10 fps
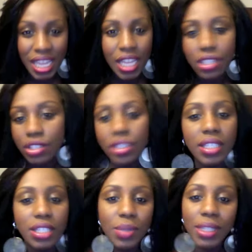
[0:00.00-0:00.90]
So
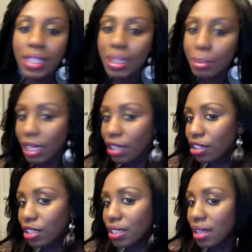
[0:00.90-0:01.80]
this is what the lip color
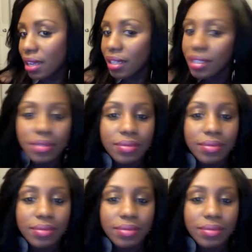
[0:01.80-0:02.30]
looks like.